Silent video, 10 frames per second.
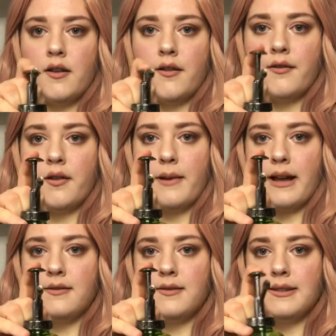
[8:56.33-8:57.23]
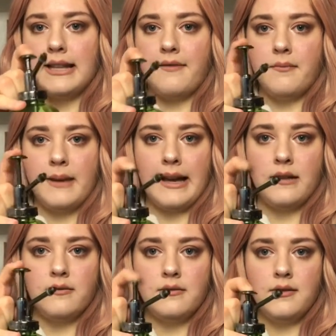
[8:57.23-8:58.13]
for about £7
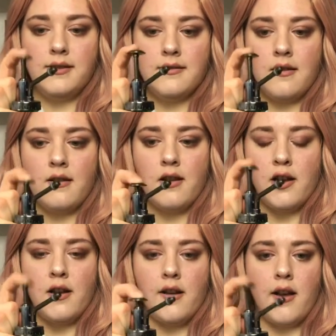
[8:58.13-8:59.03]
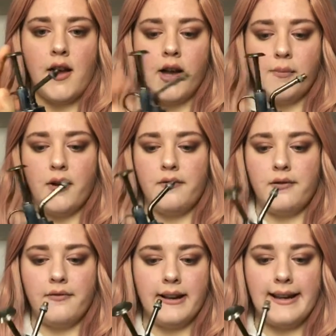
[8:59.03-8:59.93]
off
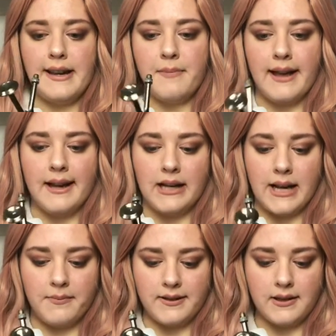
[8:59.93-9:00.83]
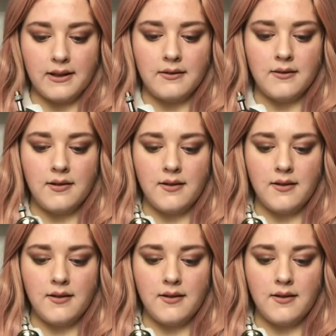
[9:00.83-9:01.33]
of like eBay and Amazon.